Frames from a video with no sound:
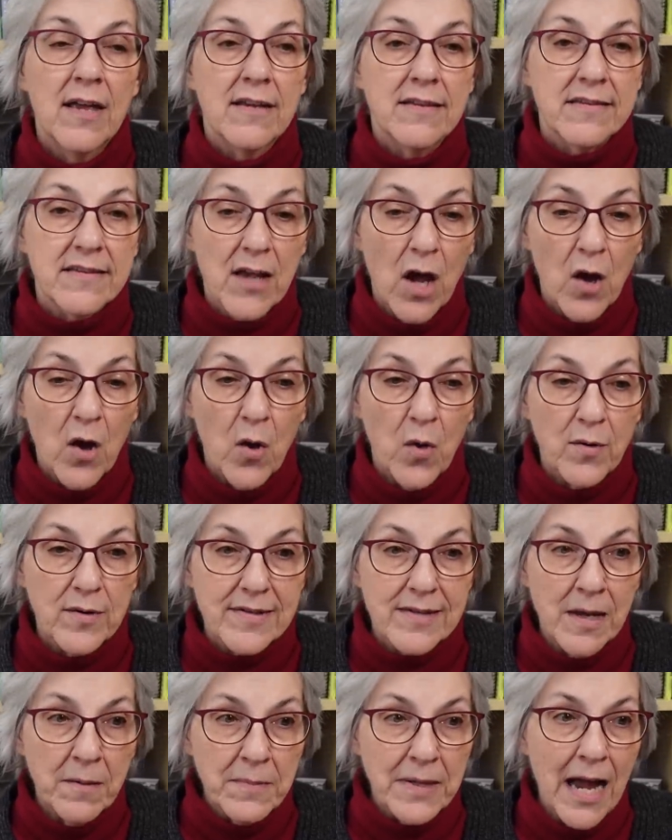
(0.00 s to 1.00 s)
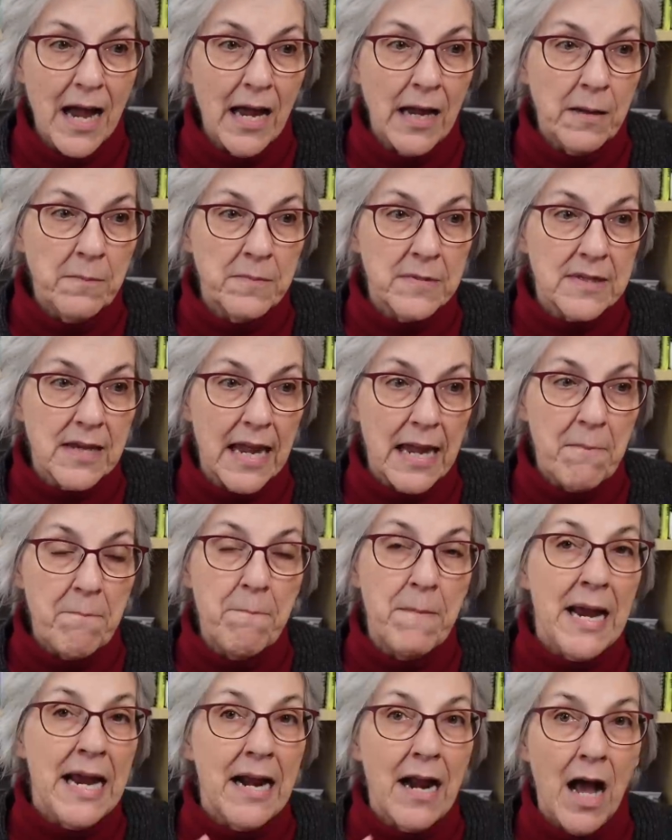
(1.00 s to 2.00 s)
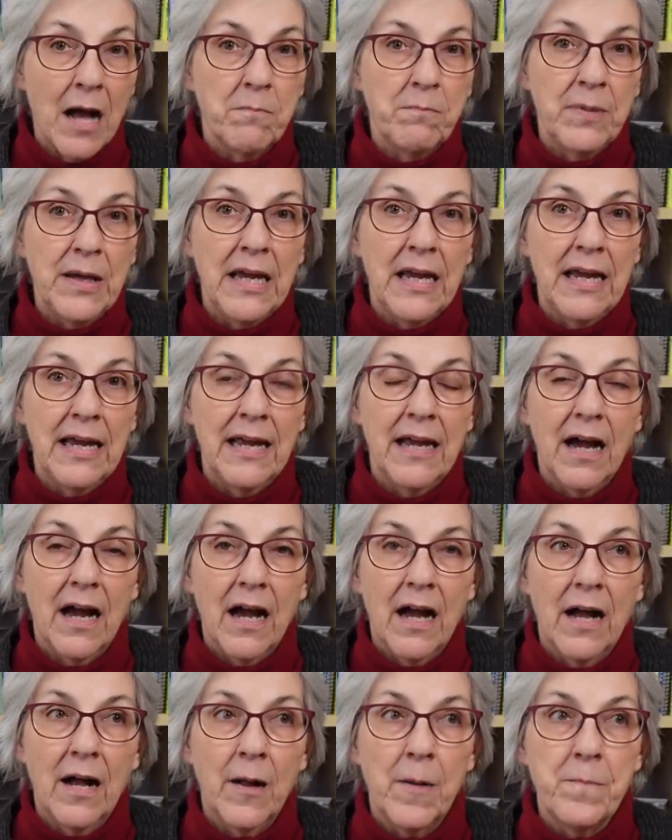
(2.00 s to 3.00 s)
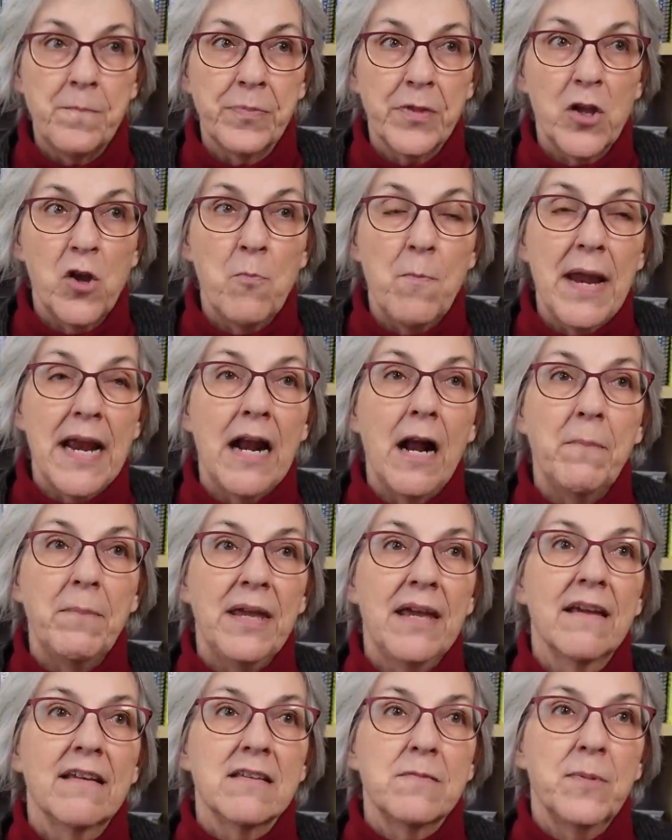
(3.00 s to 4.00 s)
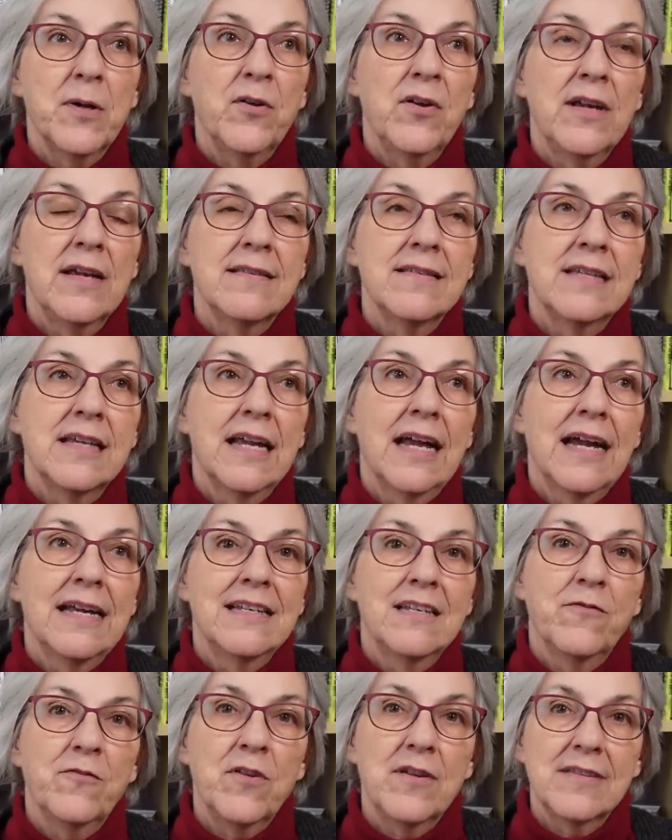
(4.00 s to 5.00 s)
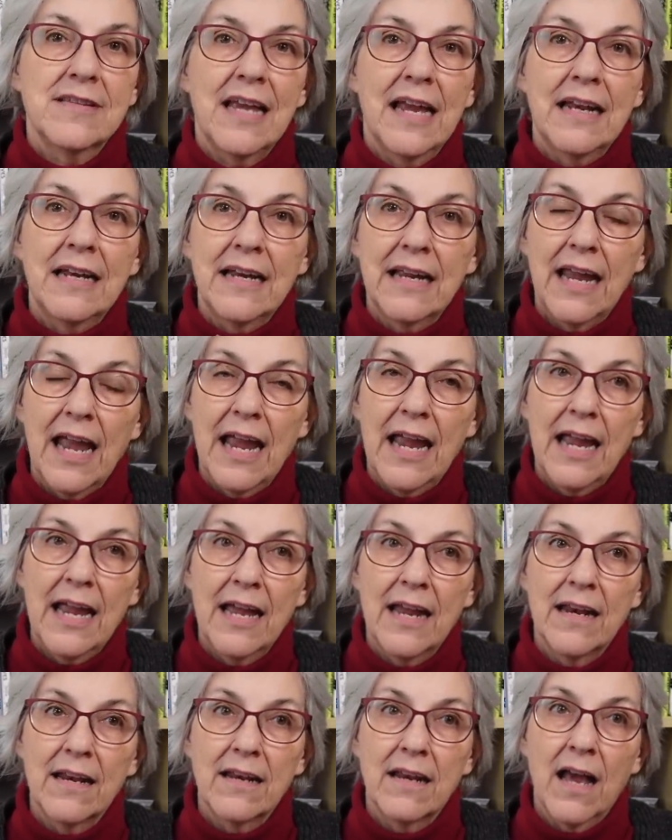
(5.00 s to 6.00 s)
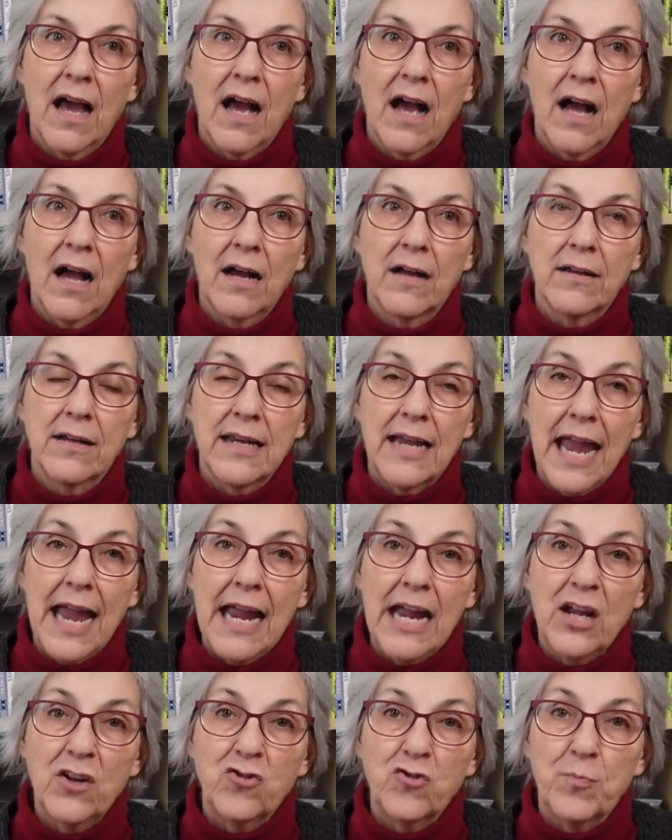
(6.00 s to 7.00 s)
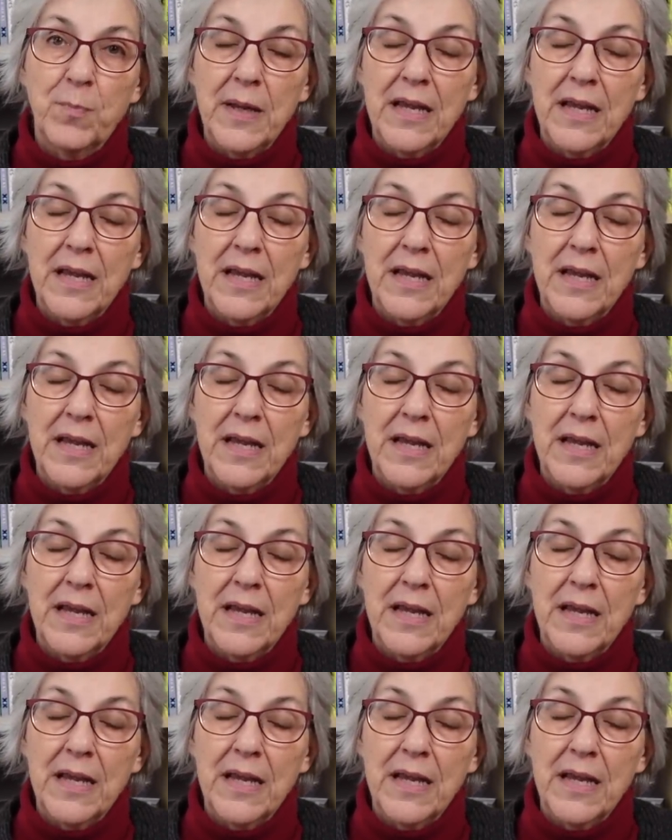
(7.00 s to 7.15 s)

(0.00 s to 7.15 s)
So sometimes it may not be, you may not be experiencing a difference in gauge